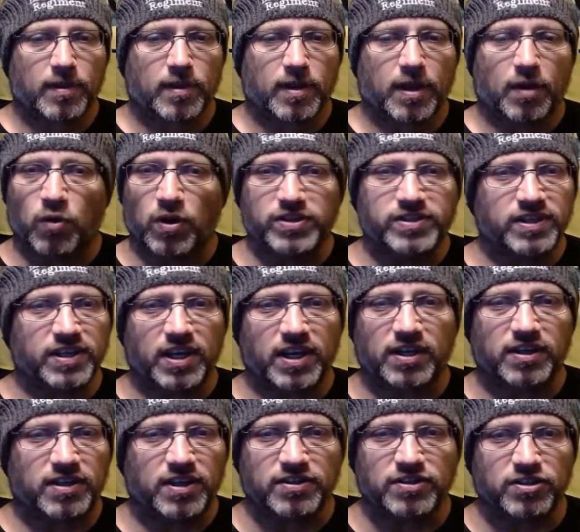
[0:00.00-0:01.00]
And once
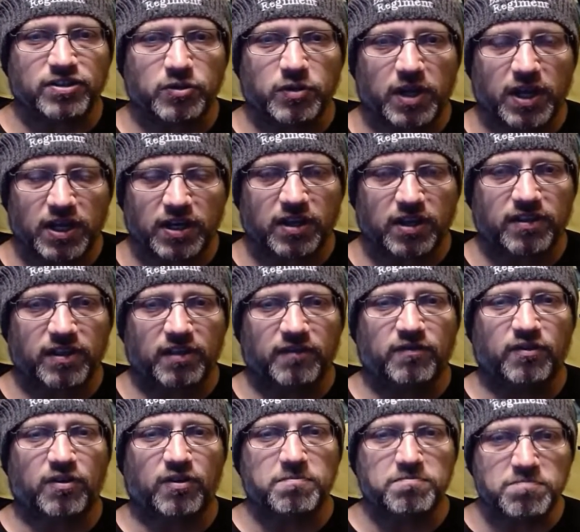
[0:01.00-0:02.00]
again, it doesn't do anything
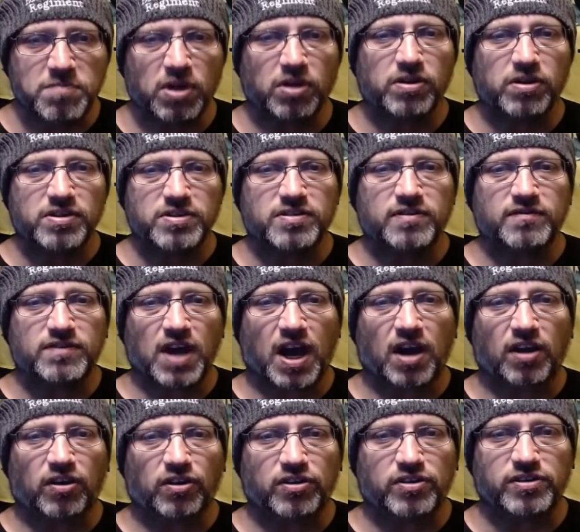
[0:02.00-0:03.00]
for the millions of
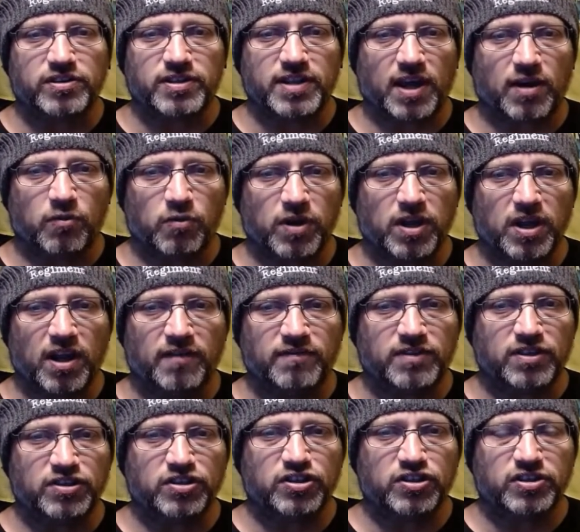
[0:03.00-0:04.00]
dollars that we
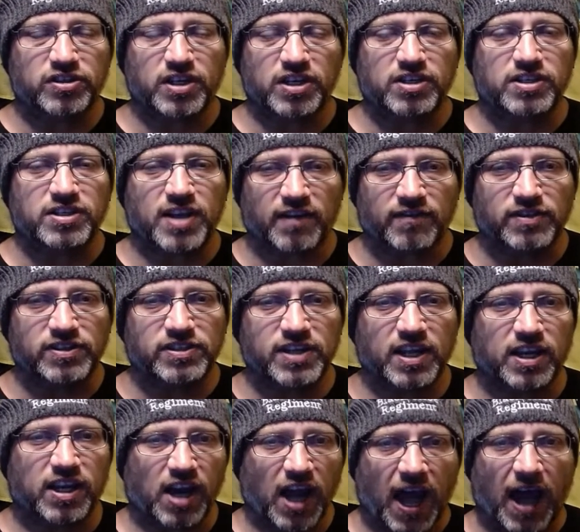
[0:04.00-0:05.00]
have just seen
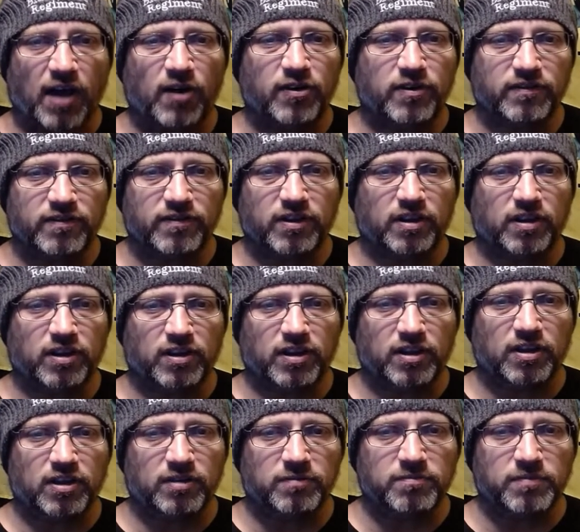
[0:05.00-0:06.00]
devastated out of
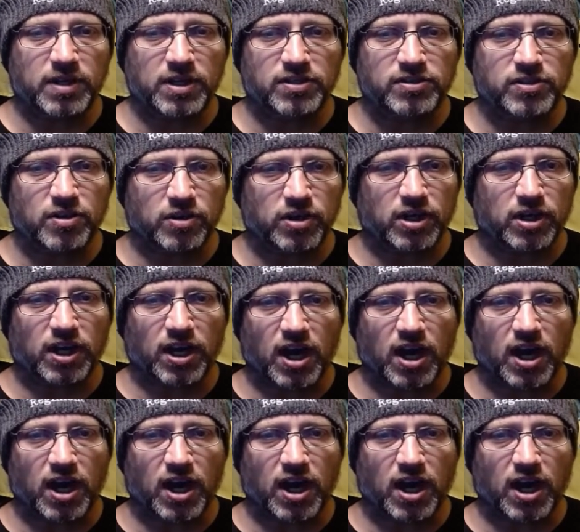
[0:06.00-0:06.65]
the Minnesota